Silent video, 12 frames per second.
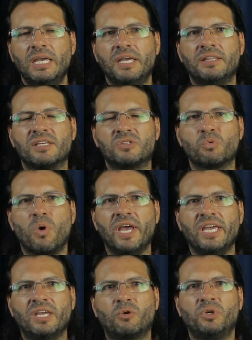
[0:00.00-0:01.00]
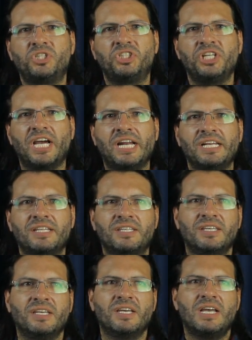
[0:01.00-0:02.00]
In this way,
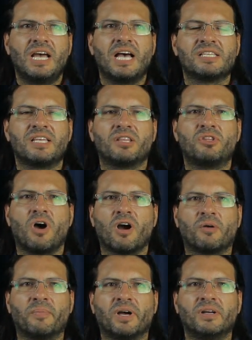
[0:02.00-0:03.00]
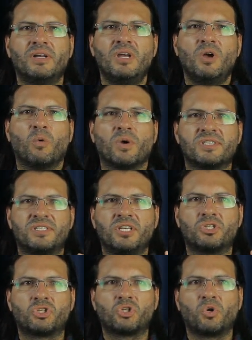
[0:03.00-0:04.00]
Christianity as a dogma was
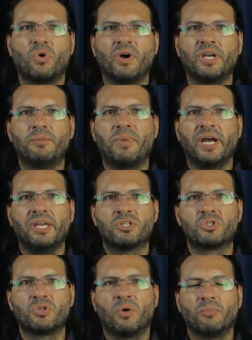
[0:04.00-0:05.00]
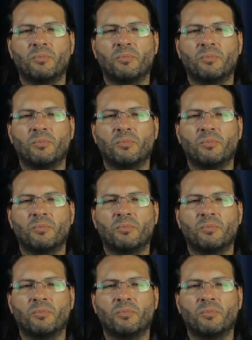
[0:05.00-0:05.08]
destroyed by its own